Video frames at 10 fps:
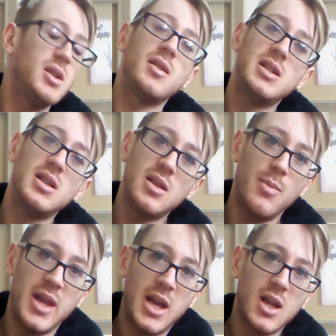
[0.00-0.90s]
So this is
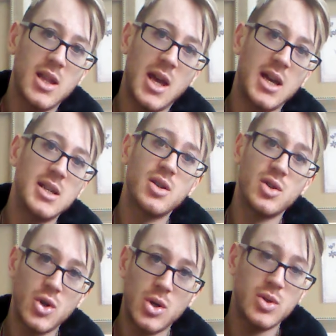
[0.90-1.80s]
something that is a
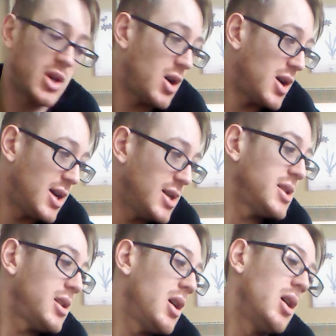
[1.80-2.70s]
controlled diet.
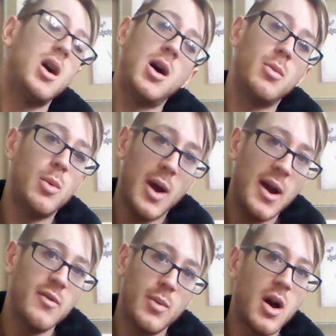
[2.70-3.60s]
I'm
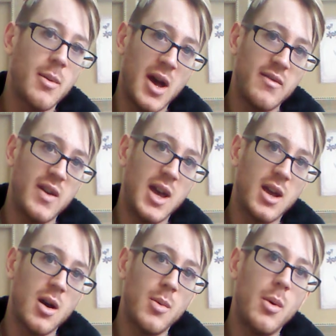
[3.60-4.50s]
aware of what I'm
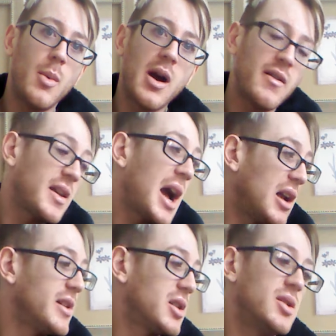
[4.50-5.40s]
having. I'm aware of the
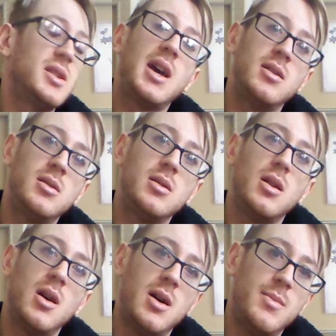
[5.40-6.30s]
calorie content.
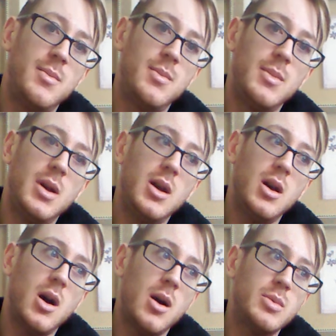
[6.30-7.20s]

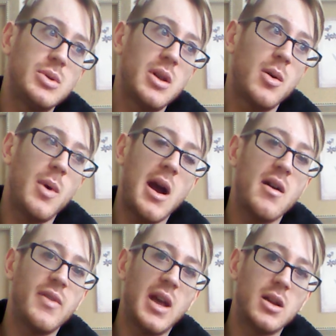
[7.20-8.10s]
I'm also
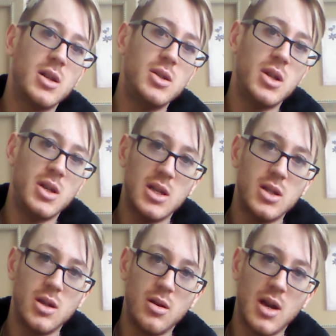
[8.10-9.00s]
aware of that you do need
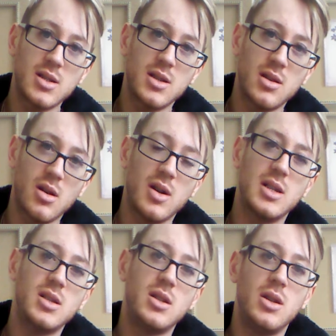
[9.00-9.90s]
to do
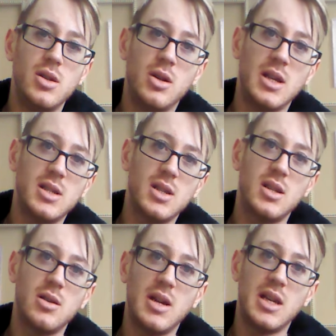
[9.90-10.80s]
exercise. You do need to
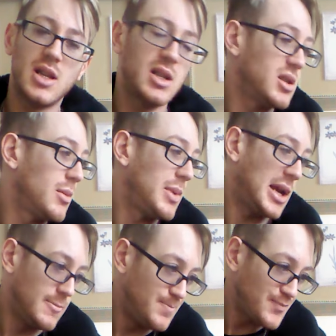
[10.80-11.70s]
still eat
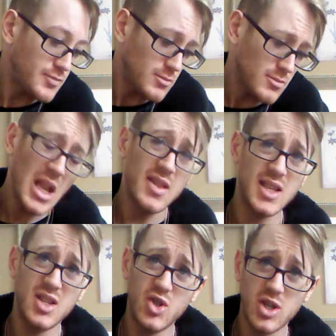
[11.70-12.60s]
sensibly.
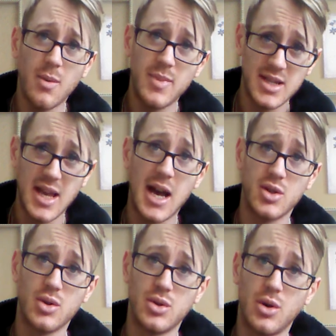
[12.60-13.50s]
This is just something to
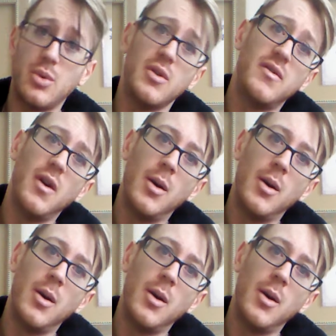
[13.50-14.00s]
add on top of.